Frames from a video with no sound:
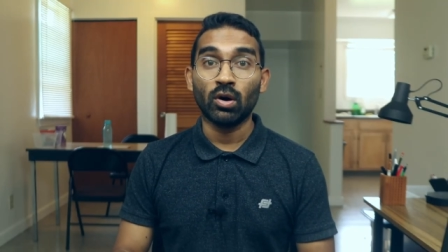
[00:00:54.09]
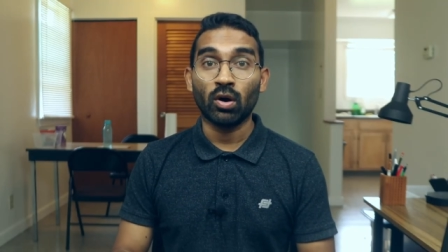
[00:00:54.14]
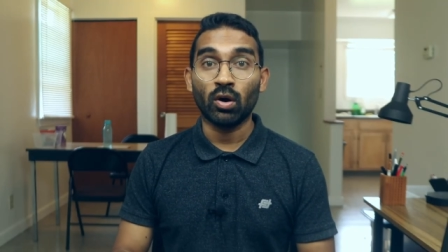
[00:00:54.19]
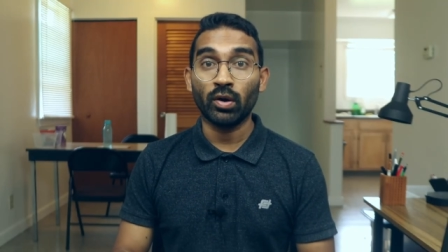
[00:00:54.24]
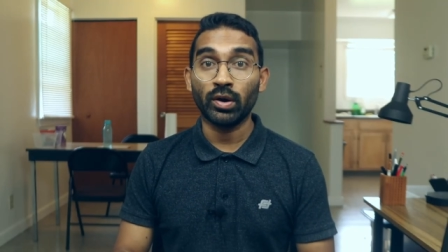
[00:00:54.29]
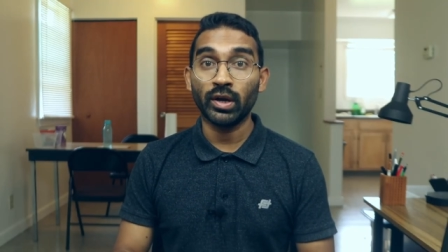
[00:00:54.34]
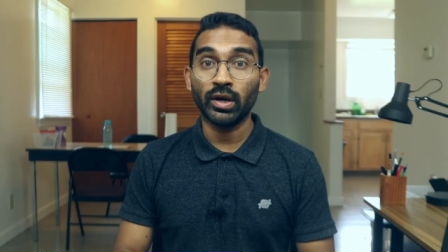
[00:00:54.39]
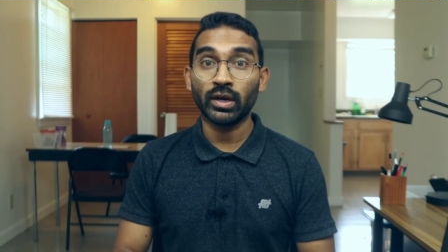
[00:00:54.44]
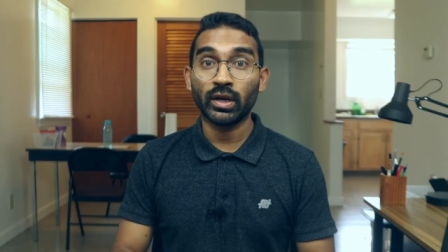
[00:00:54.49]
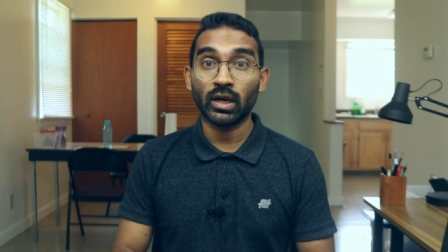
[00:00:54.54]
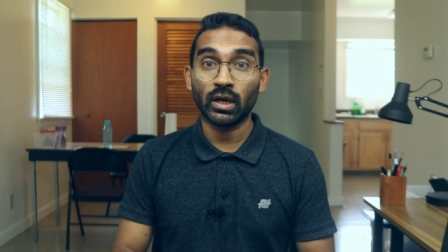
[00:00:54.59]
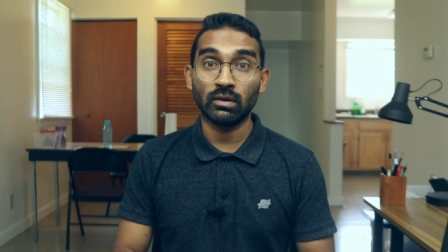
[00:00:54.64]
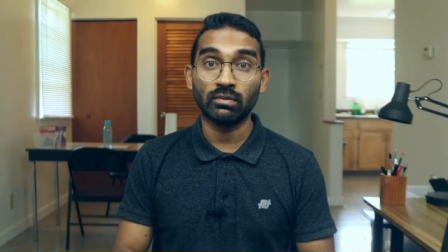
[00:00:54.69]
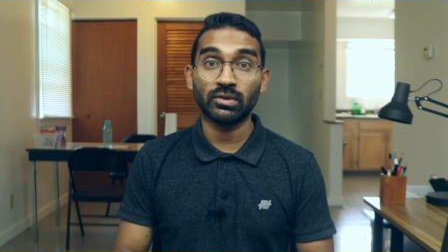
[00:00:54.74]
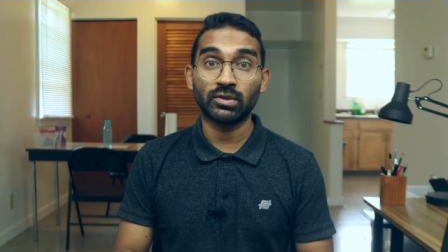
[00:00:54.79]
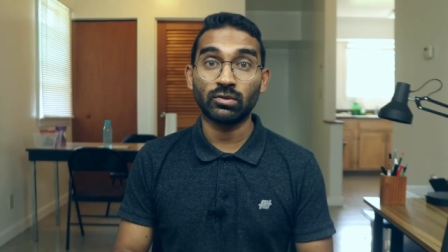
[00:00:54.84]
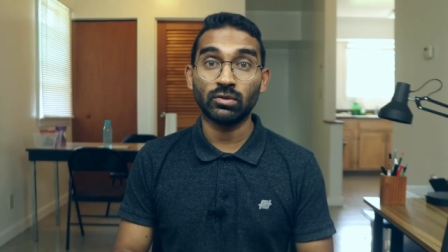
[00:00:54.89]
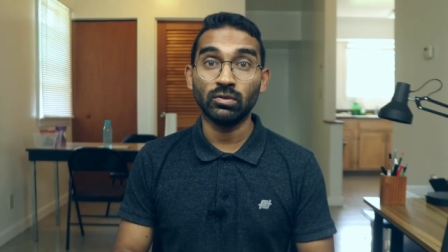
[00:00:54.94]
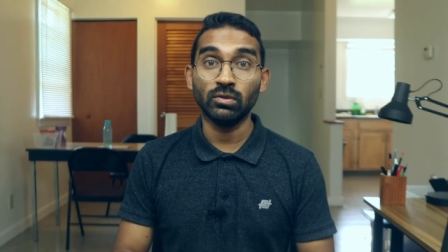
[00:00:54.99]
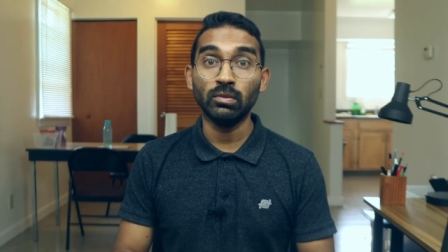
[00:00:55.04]
when it
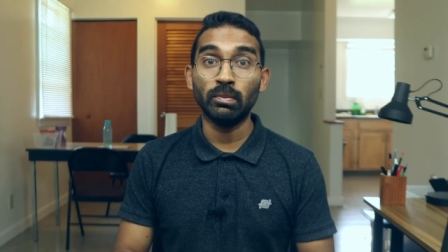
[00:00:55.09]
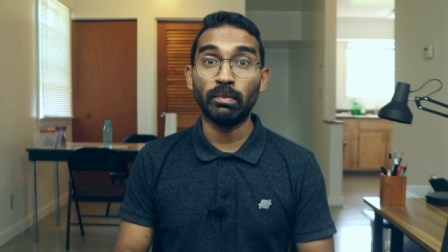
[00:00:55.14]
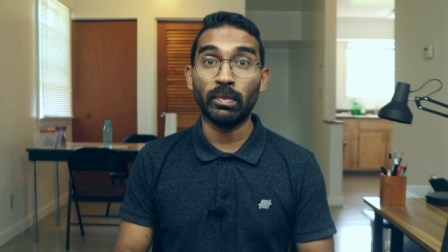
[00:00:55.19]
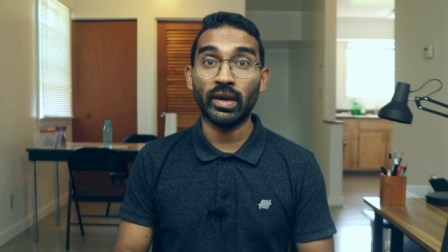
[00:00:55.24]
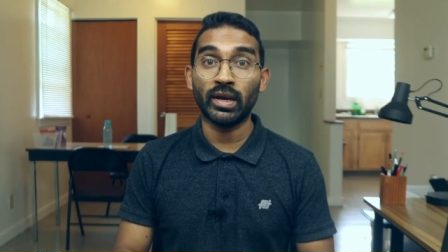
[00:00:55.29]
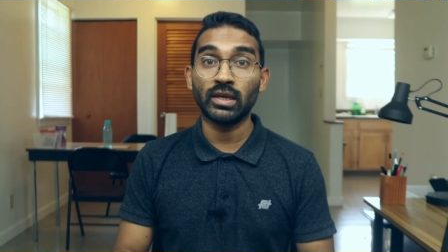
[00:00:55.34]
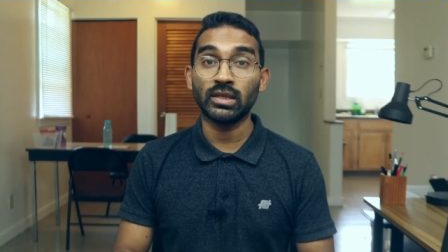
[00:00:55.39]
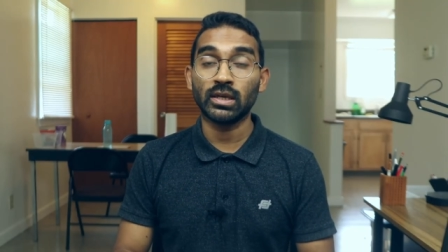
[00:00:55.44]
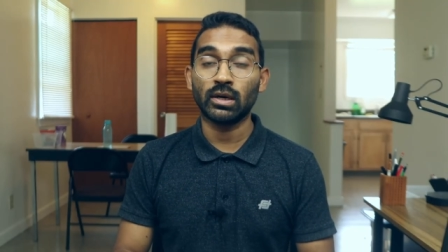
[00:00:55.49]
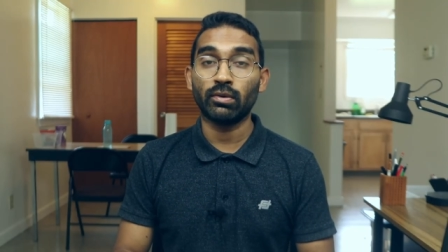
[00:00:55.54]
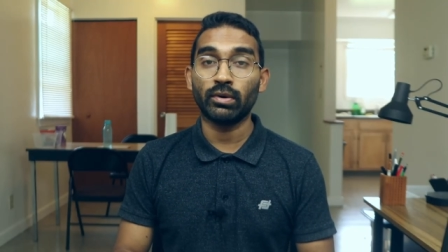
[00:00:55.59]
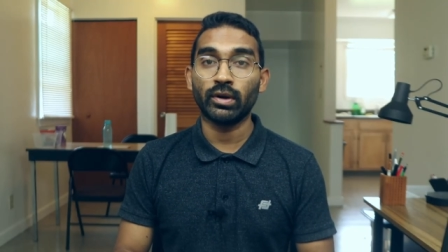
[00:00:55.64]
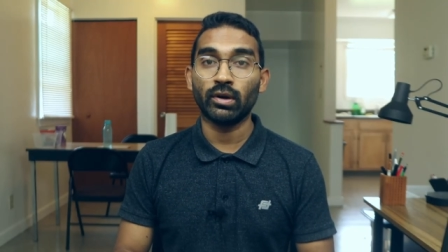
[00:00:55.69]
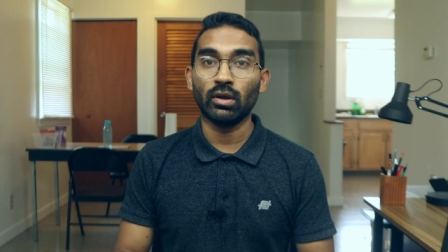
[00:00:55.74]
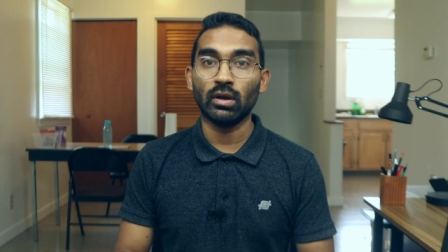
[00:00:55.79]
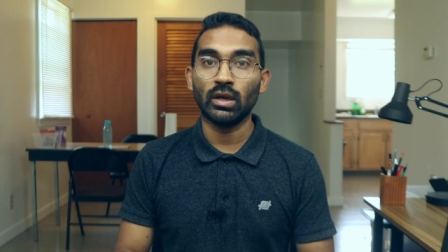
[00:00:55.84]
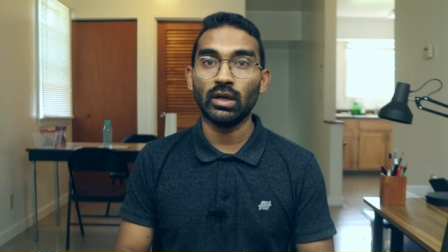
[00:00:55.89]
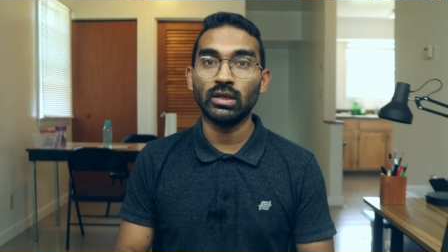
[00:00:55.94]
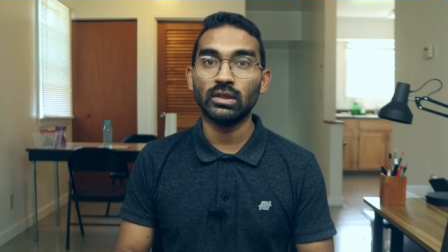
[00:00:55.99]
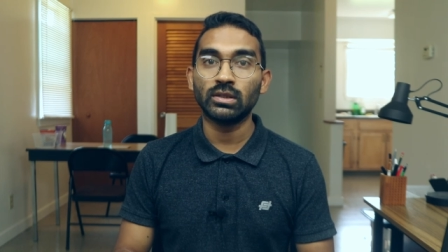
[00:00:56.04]
comes to manage our
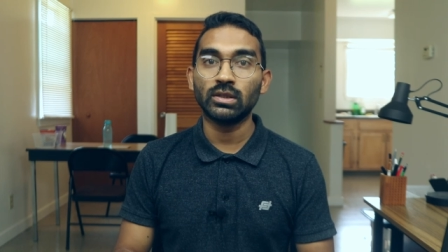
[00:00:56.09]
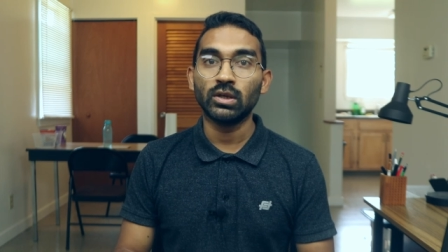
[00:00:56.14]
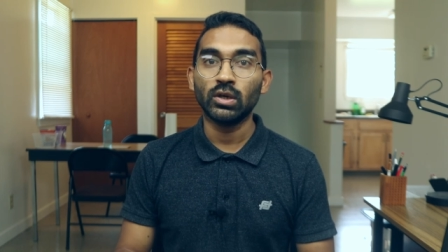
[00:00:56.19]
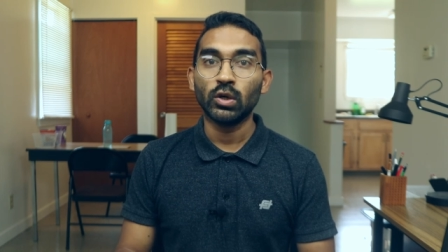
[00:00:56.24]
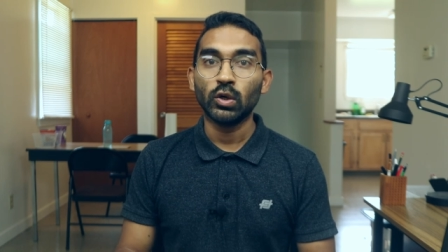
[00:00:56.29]
knowledge.